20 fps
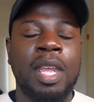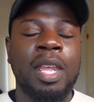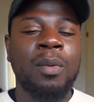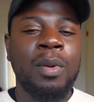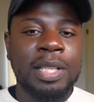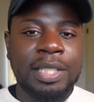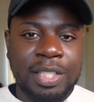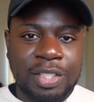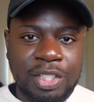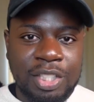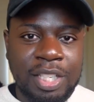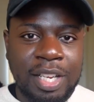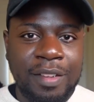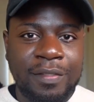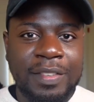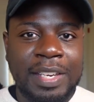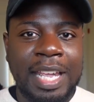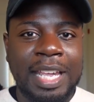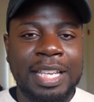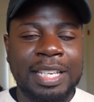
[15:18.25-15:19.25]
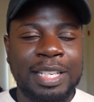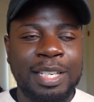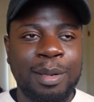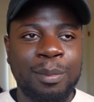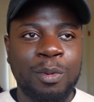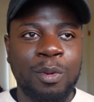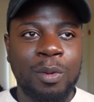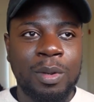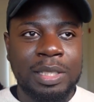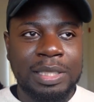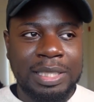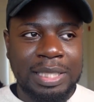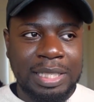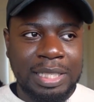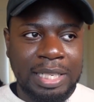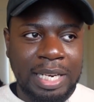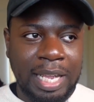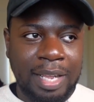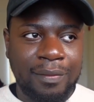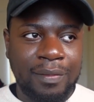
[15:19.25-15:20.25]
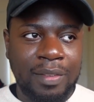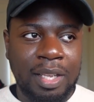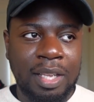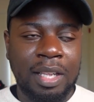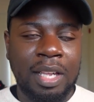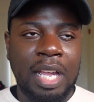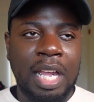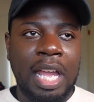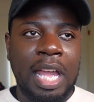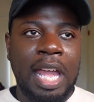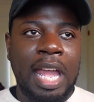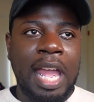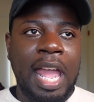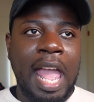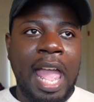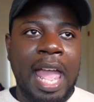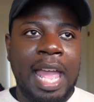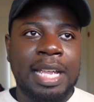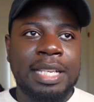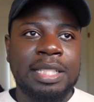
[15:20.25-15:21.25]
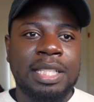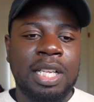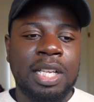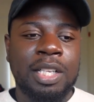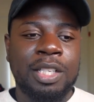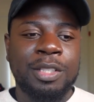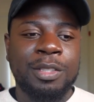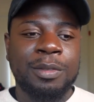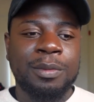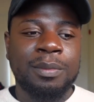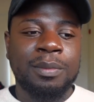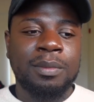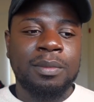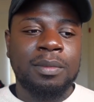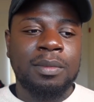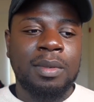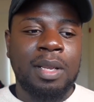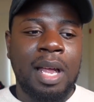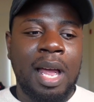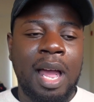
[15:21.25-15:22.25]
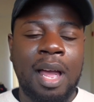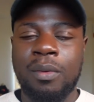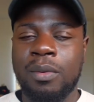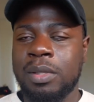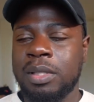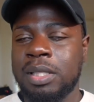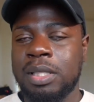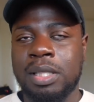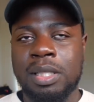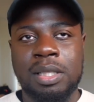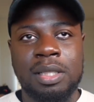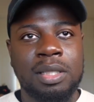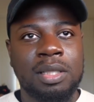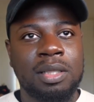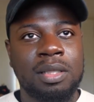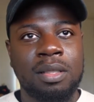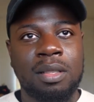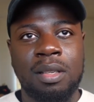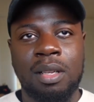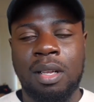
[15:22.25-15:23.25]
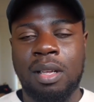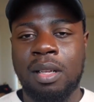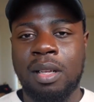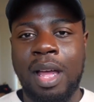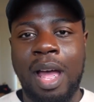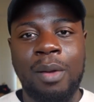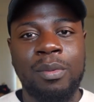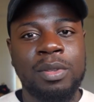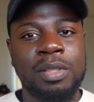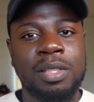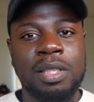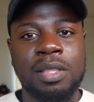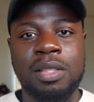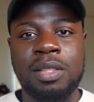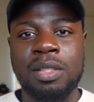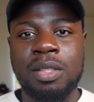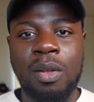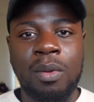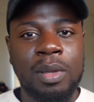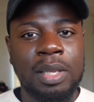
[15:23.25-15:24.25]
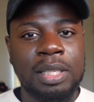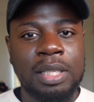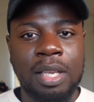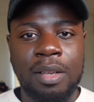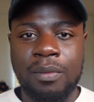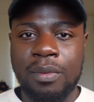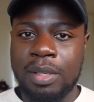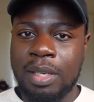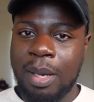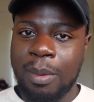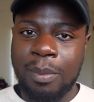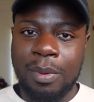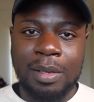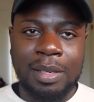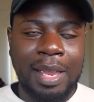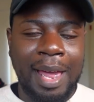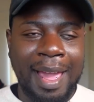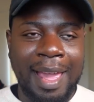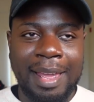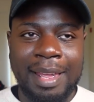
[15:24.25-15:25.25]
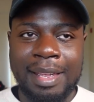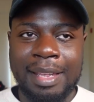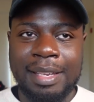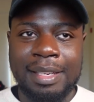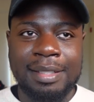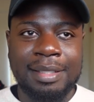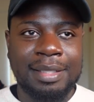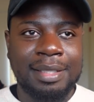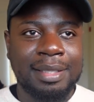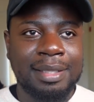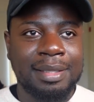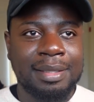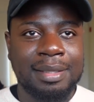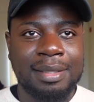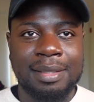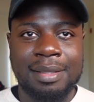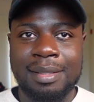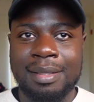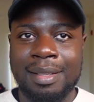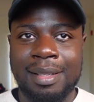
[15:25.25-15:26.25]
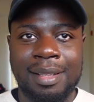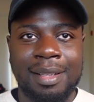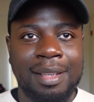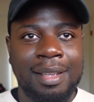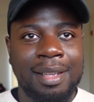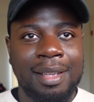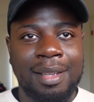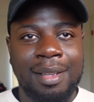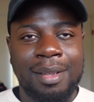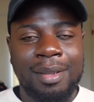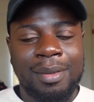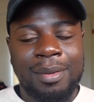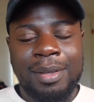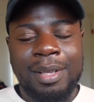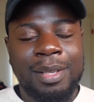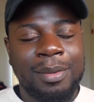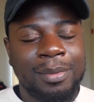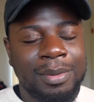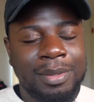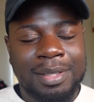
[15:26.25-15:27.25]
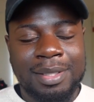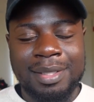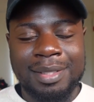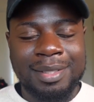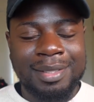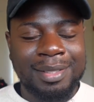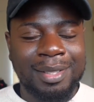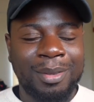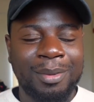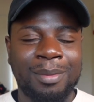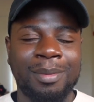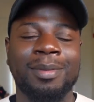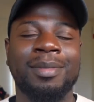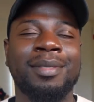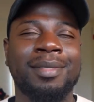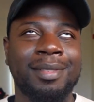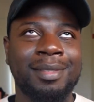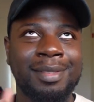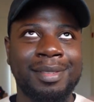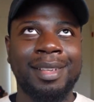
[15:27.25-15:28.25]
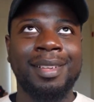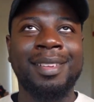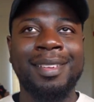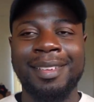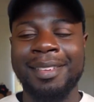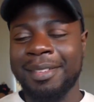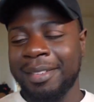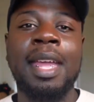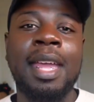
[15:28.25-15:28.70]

He was a chef that ended up going to the Navy, and um, I was just, I was just so in love with him. But like, he just, oh, he was just so, ah.